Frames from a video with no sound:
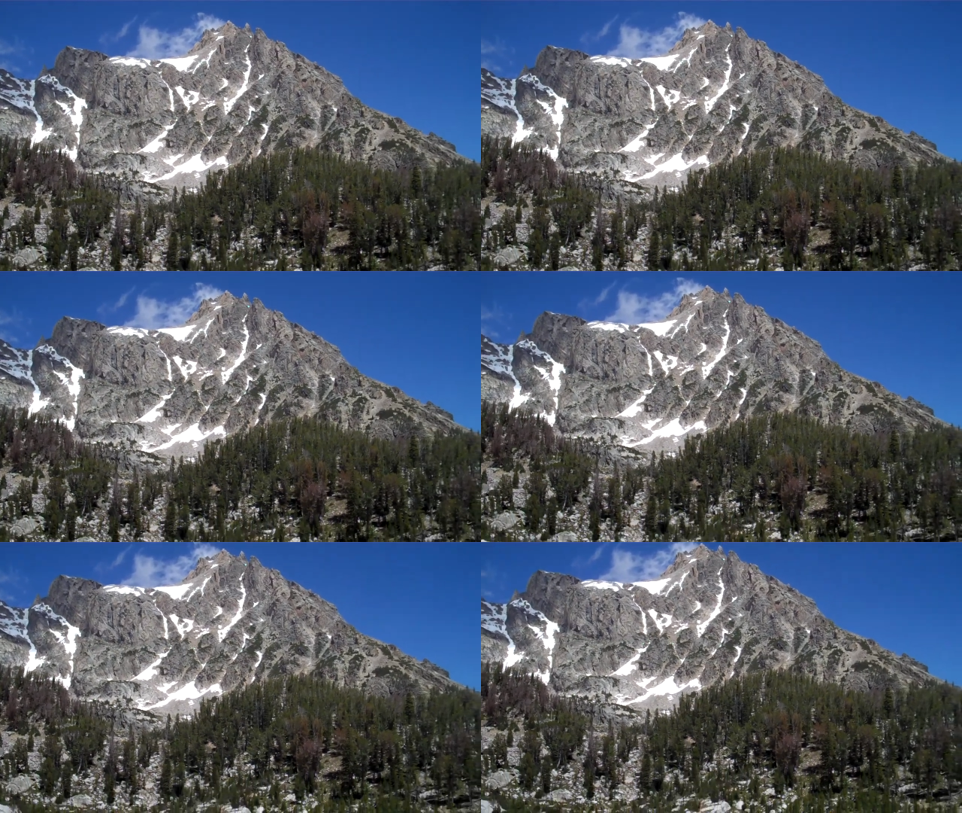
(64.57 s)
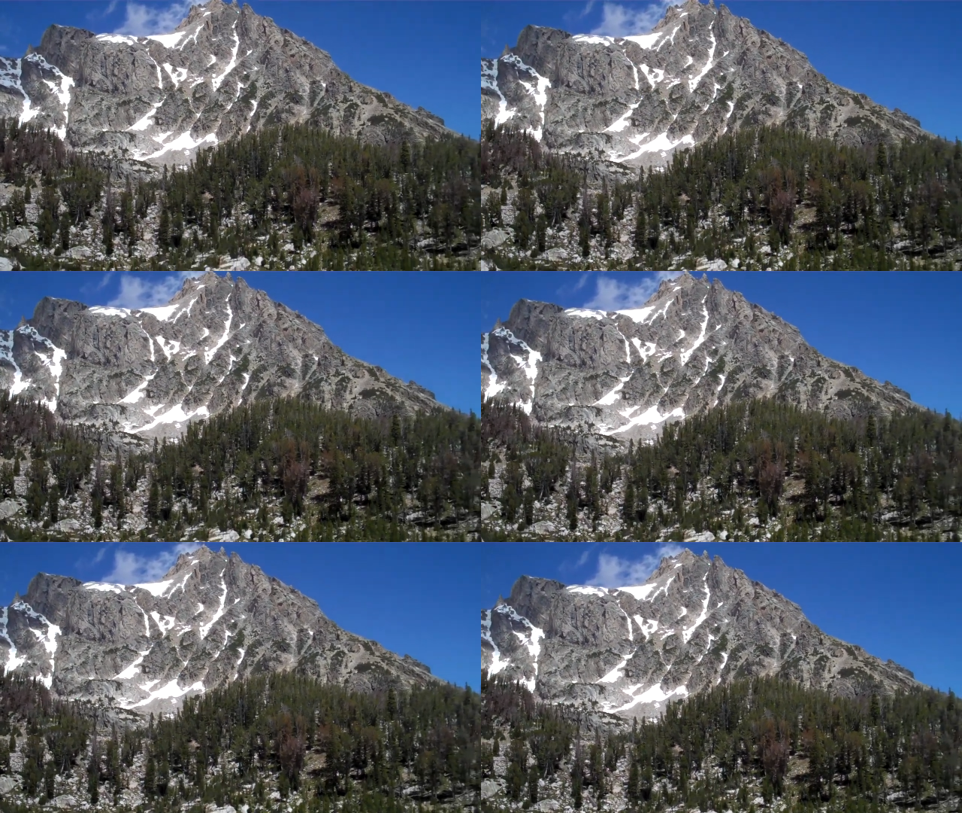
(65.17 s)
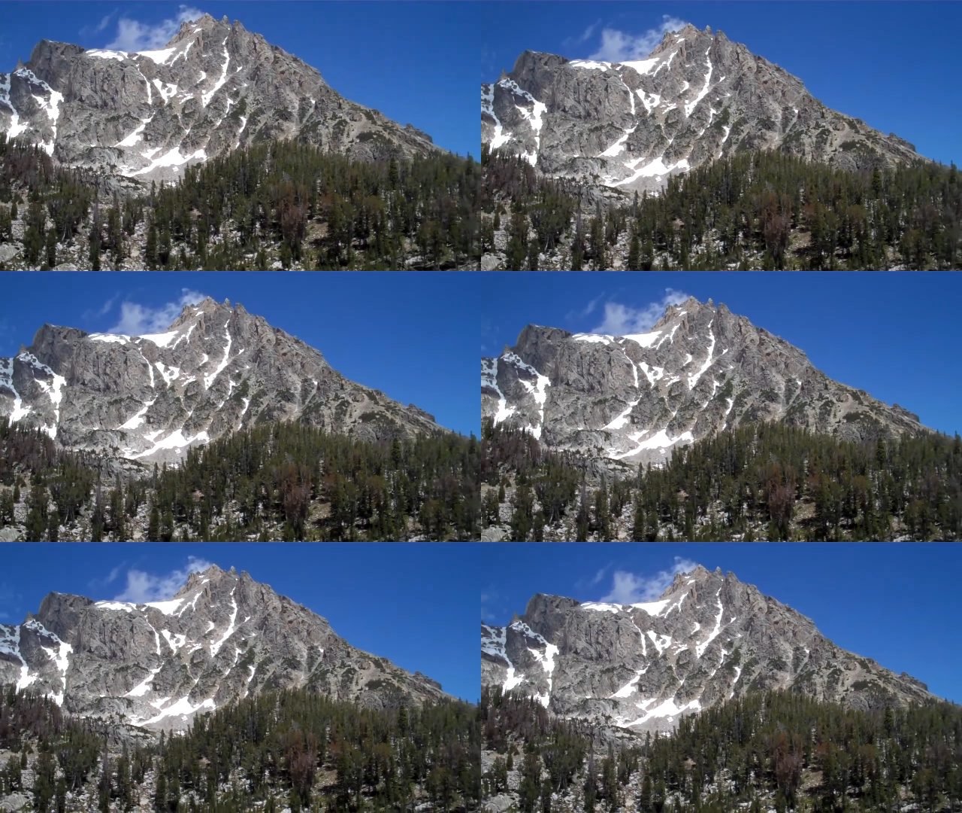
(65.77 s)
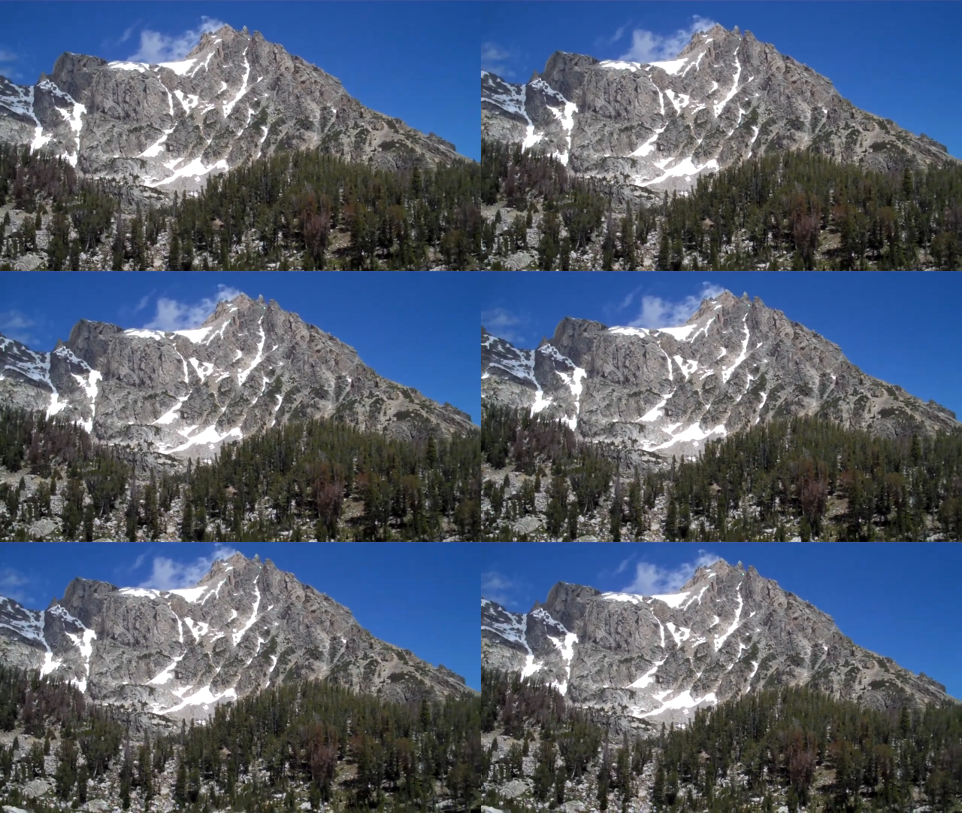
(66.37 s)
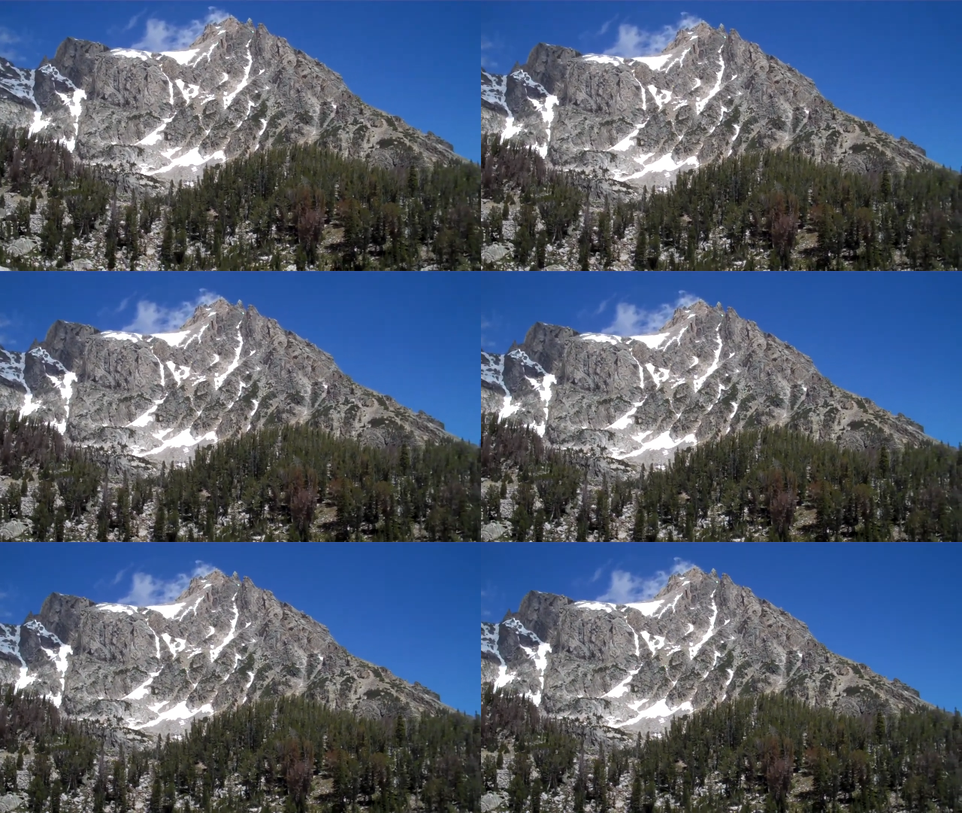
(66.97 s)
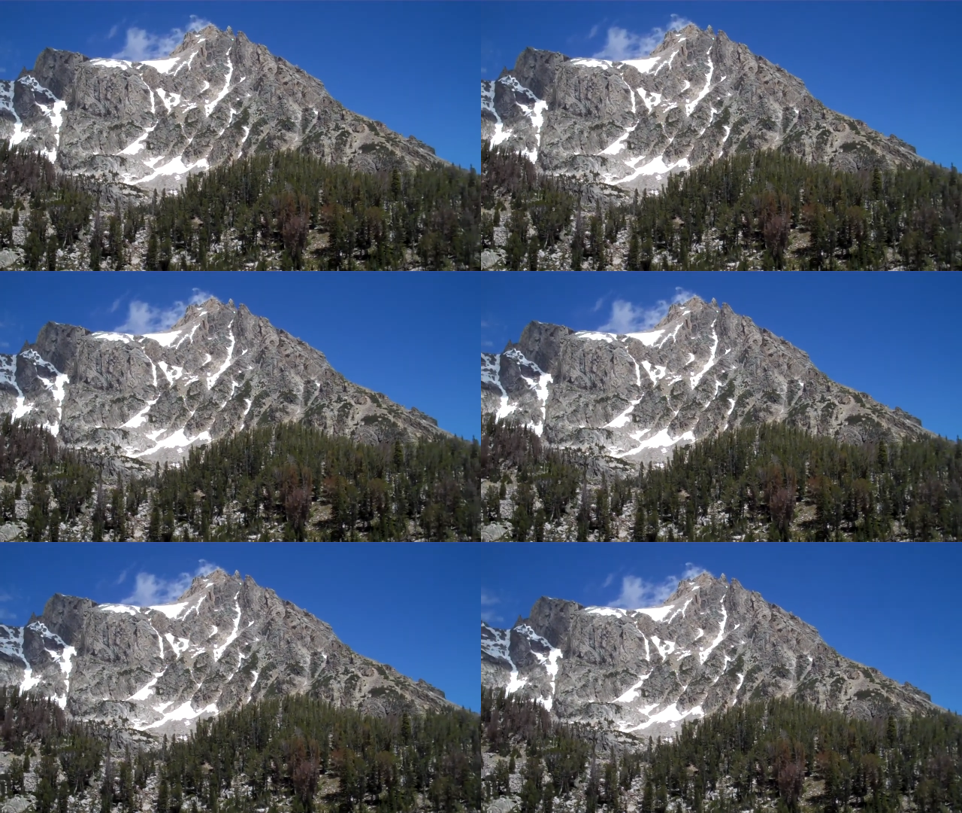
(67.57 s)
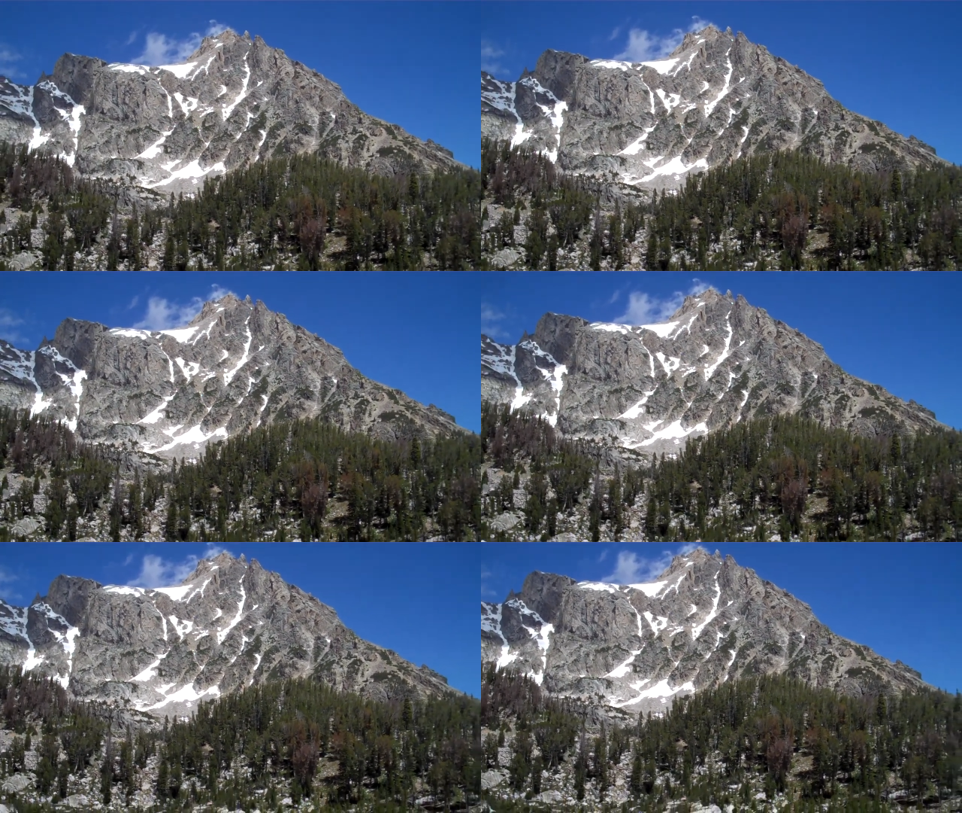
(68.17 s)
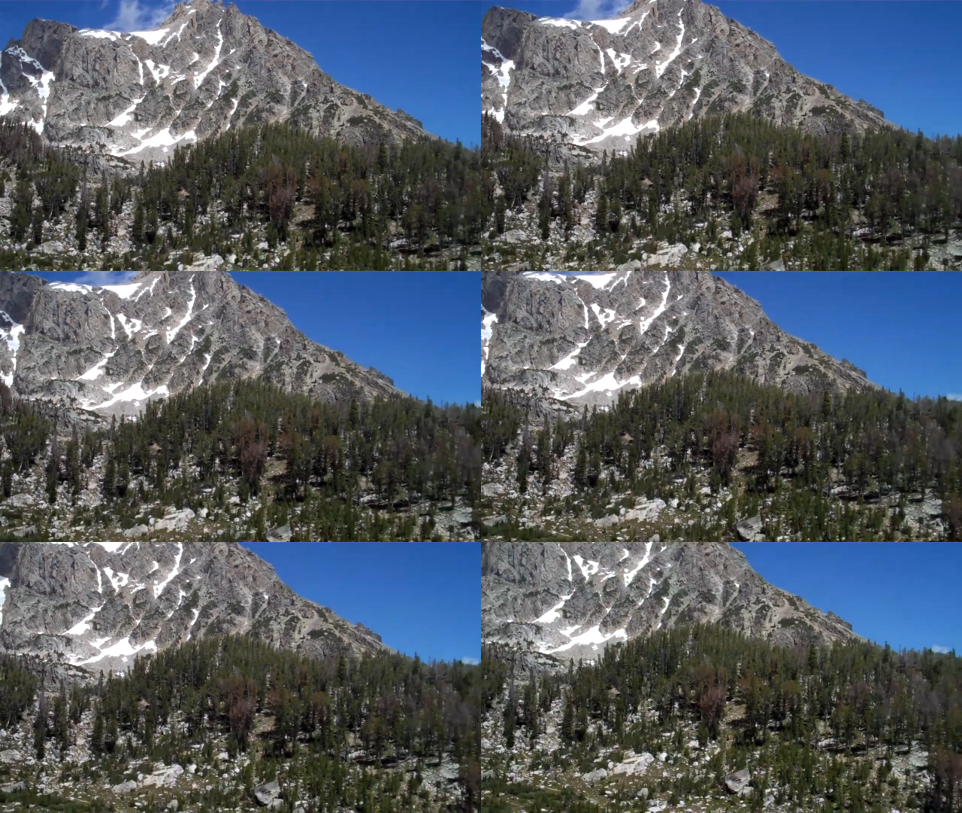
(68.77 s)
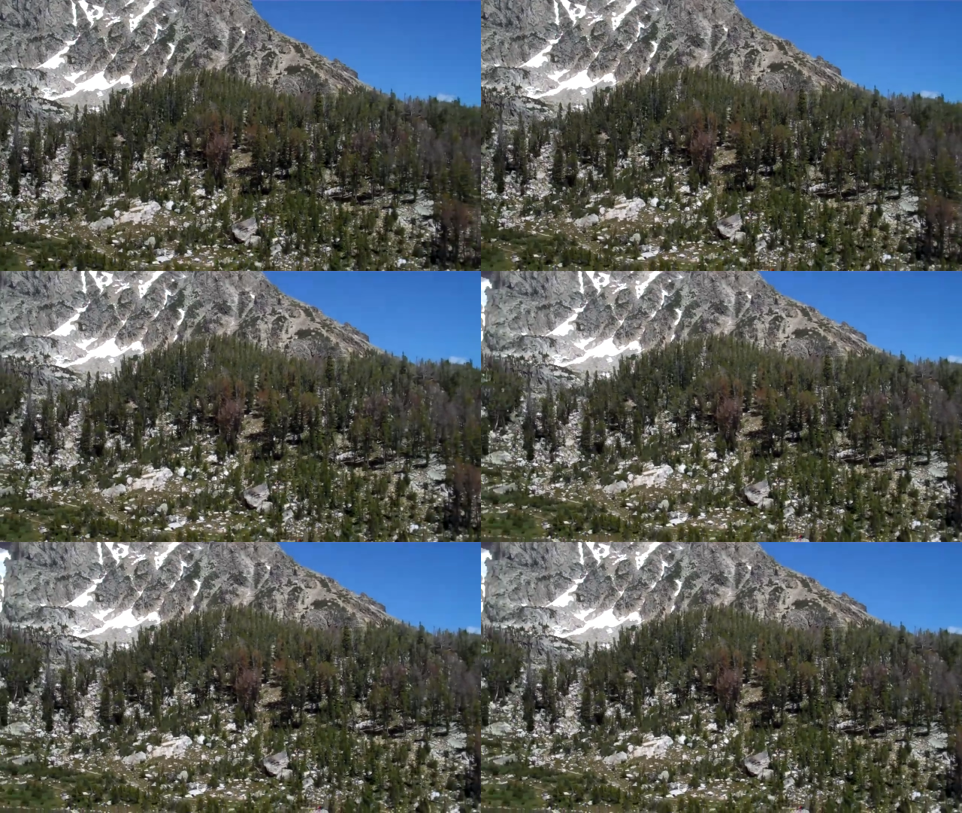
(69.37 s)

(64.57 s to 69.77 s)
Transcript: (no speaker visible)